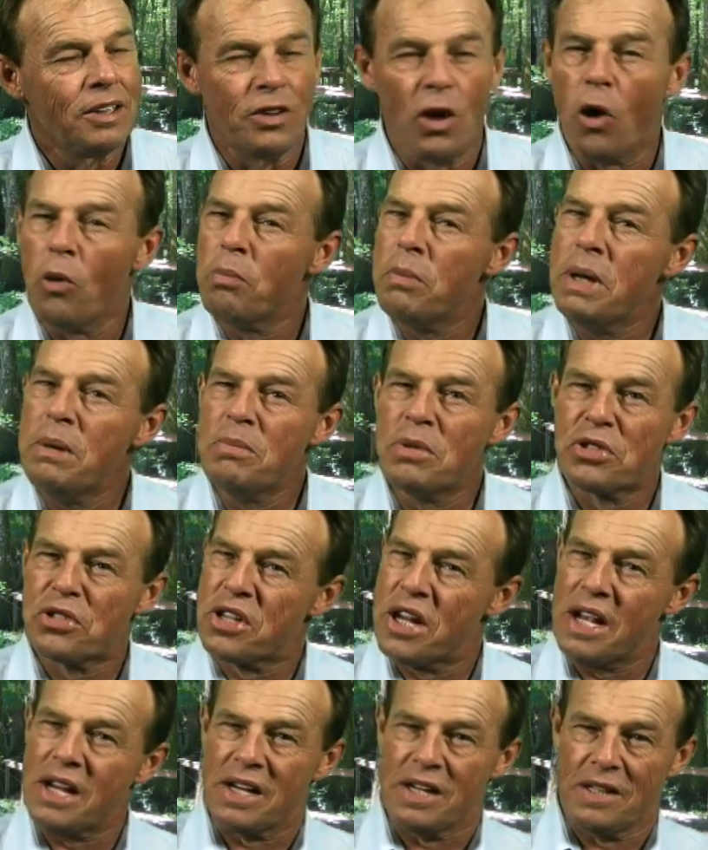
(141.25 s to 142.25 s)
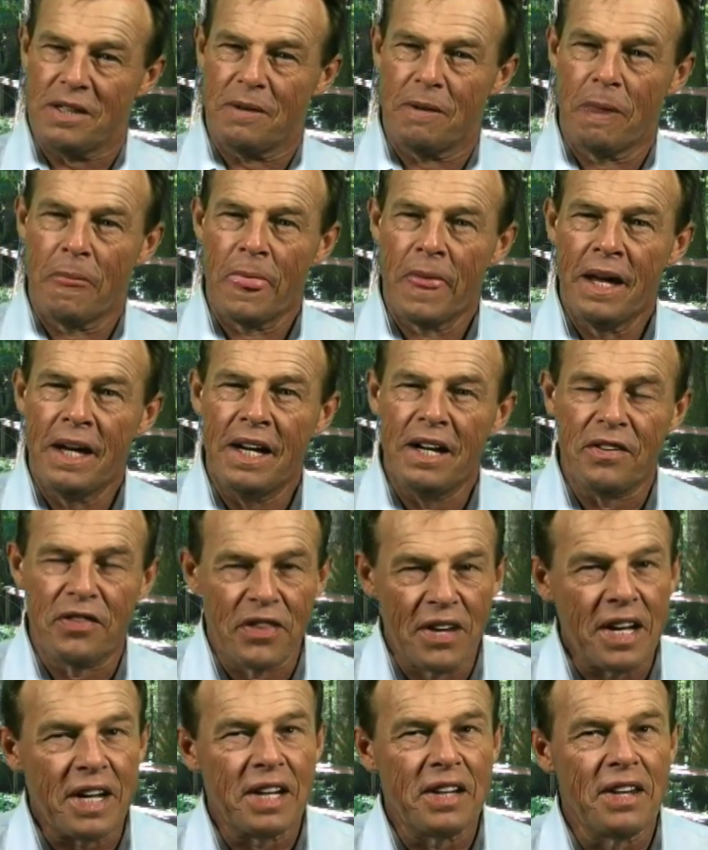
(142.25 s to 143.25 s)
Don't be mistaken in
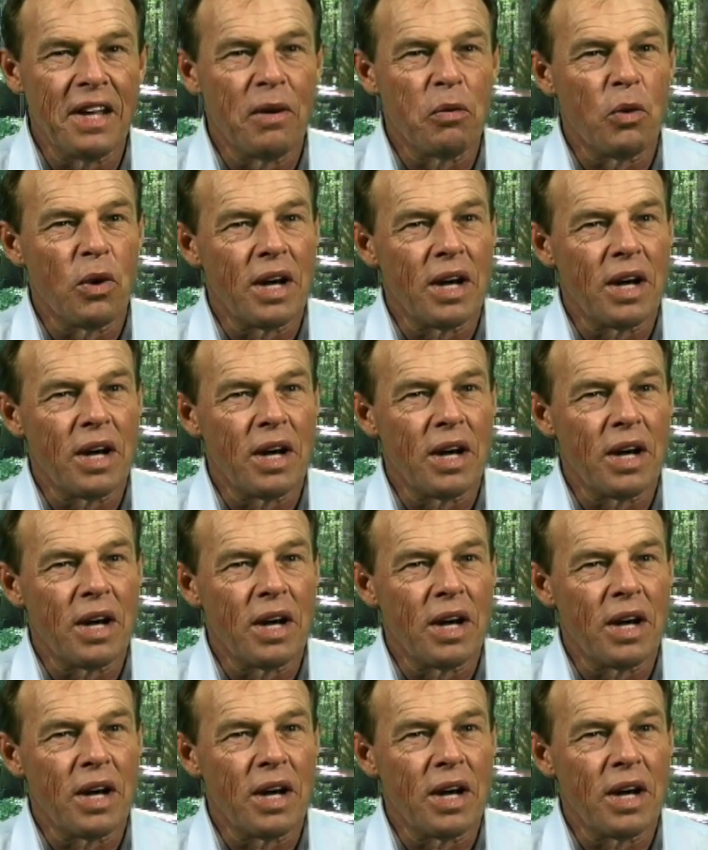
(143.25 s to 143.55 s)
thinking that